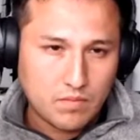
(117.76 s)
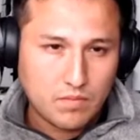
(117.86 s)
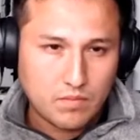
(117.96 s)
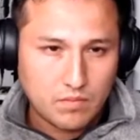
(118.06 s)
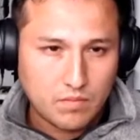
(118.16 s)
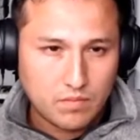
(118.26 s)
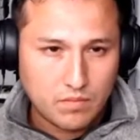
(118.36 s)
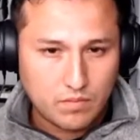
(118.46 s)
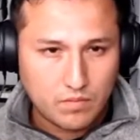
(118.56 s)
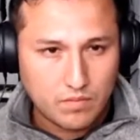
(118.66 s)

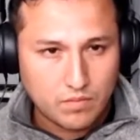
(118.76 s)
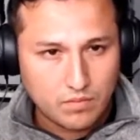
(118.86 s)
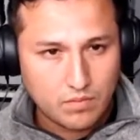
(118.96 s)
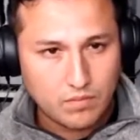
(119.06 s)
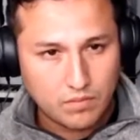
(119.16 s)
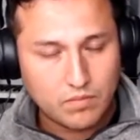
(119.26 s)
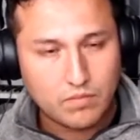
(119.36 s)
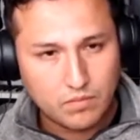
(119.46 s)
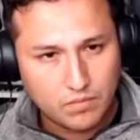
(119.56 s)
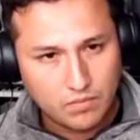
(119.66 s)

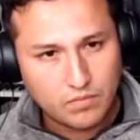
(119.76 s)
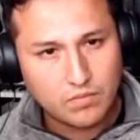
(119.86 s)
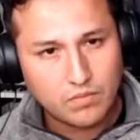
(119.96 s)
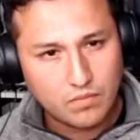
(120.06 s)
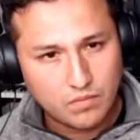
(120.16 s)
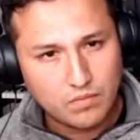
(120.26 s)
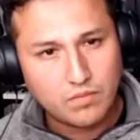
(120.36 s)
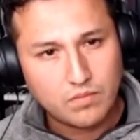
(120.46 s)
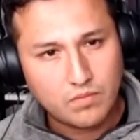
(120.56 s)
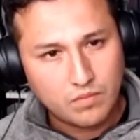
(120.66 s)

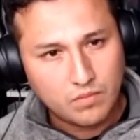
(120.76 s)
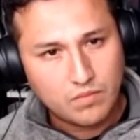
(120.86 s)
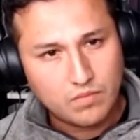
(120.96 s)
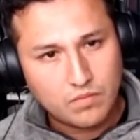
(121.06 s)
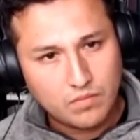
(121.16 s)
(not speaking)